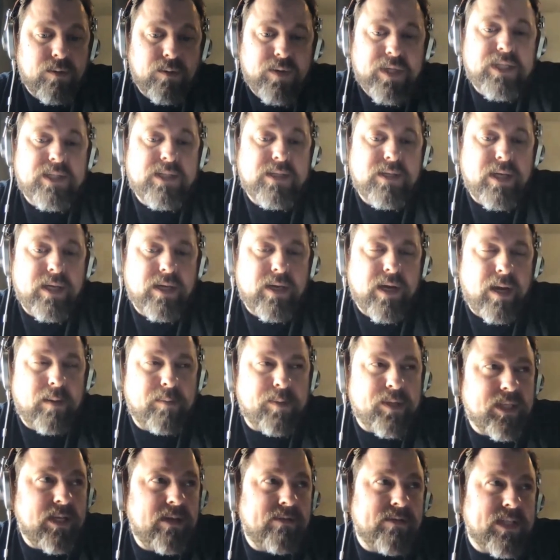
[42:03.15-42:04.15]
It's it. I
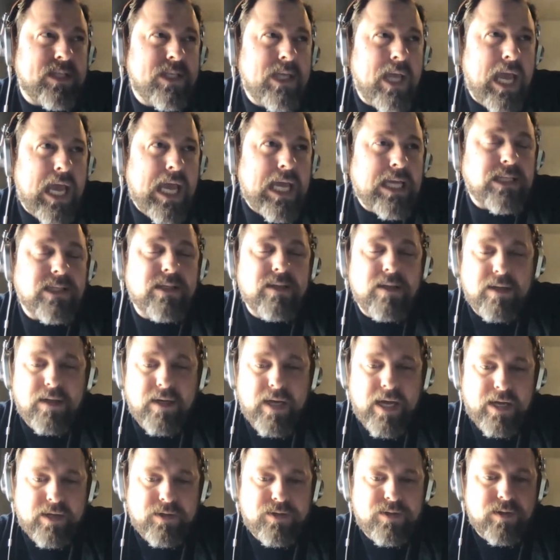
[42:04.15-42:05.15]
believe it's eight in
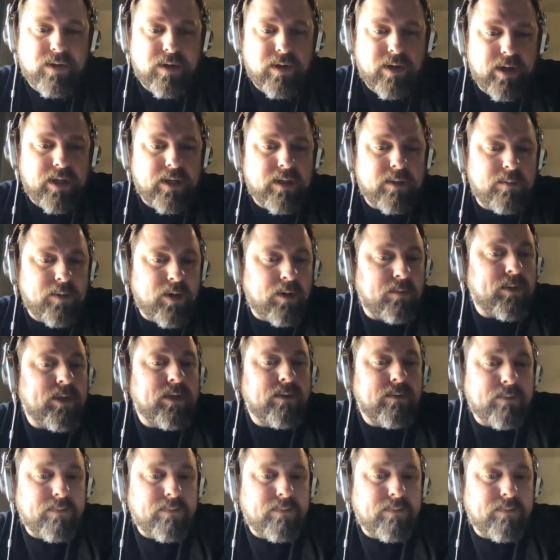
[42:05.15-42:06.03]
Astra at the moment.